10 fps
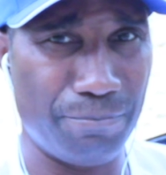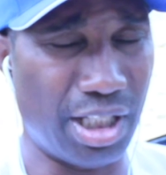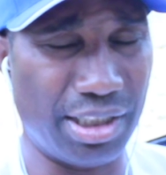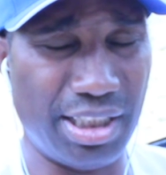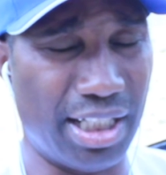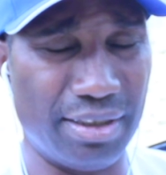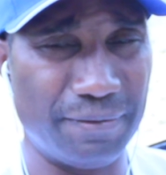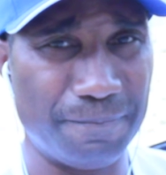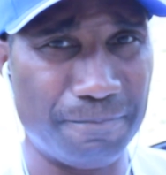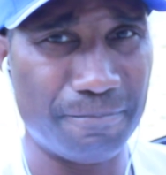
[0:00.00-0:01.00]
not yet.
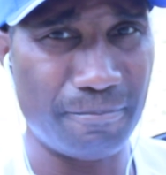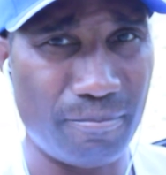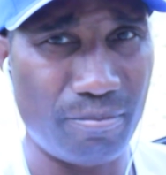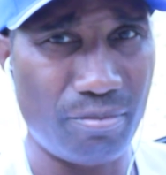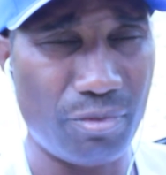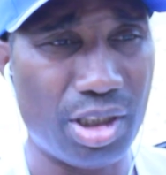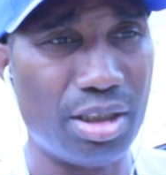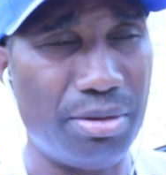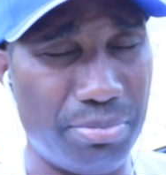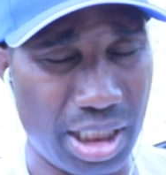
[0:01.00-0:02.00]
Mm-hmm.
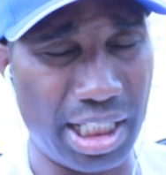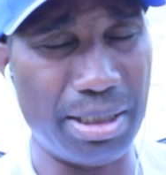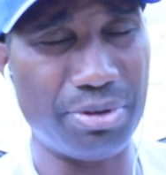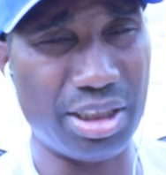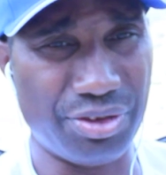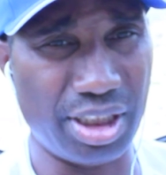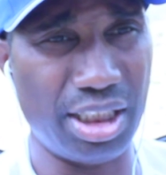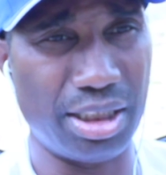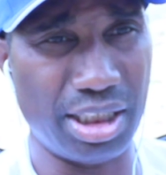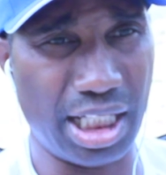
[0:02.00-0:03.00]
But I am going to
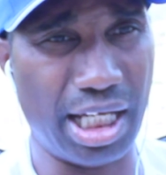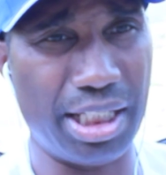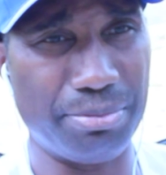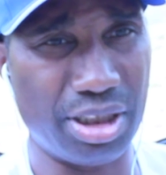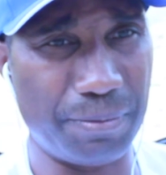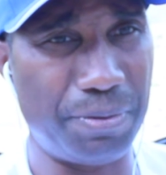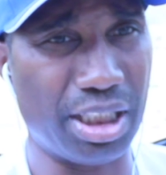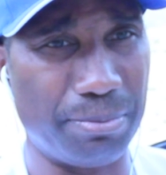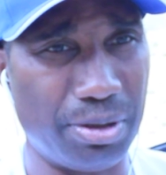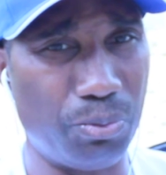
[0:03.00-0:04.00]
say that I am going to
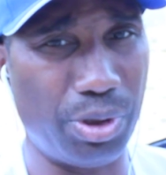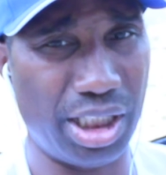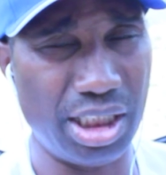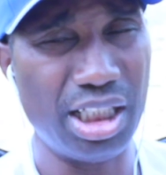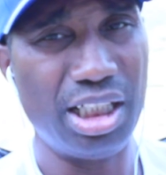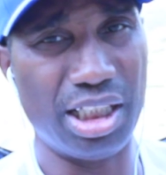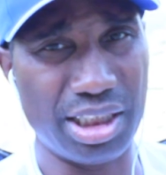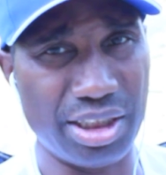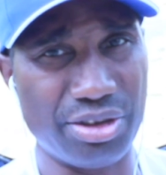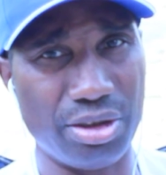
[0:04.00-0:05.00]
pick him to win
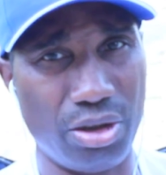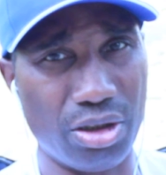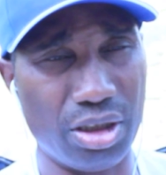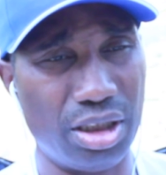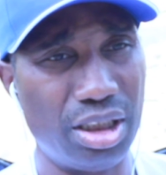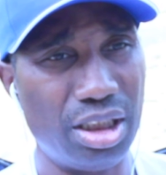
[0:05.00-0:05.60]
against Lara